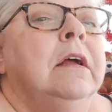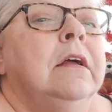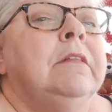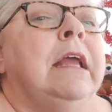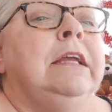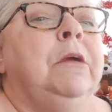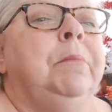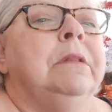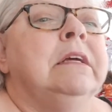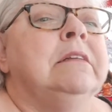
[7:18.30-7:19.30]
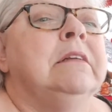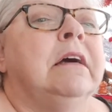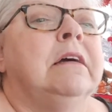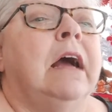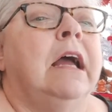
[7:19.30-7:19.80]
Thank you,
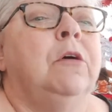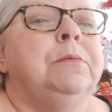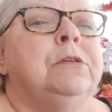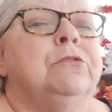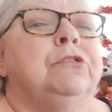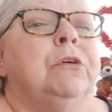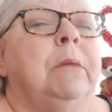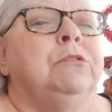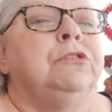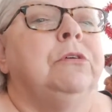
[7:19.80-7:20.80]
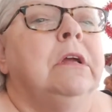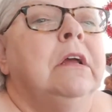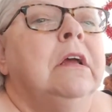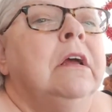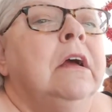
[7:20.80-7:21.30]
Belinda. I hope so too. I'm sure,
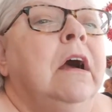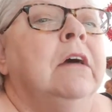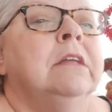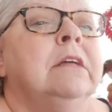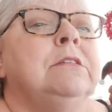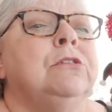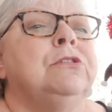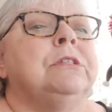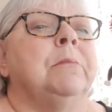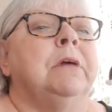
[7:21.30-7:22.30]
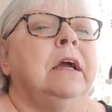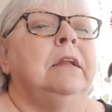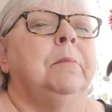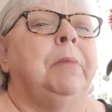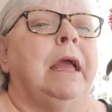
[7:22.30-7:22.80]
unless there's some kind
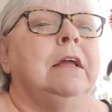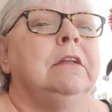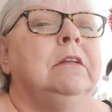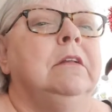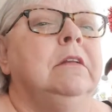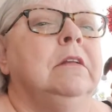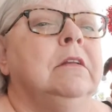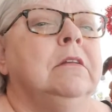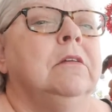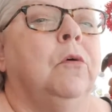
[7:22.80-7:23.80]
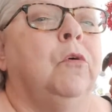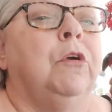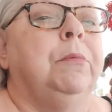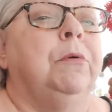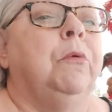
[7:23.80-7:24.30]
of bad,
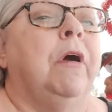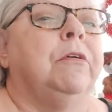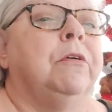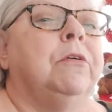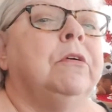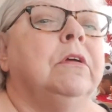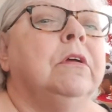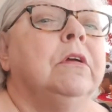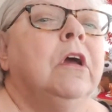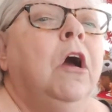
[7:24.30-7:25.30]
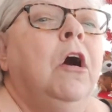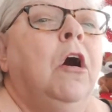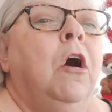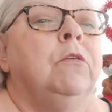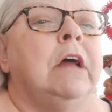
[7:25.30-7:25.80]
horrible weather.
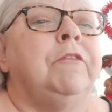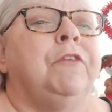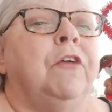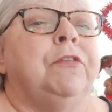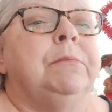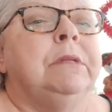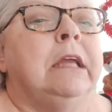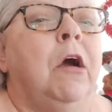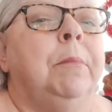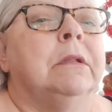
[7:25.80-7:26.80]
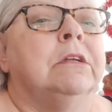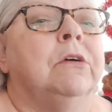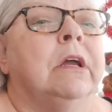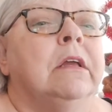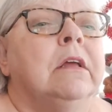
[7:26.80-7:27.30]
Oh, not far from DeKalb, Illinois.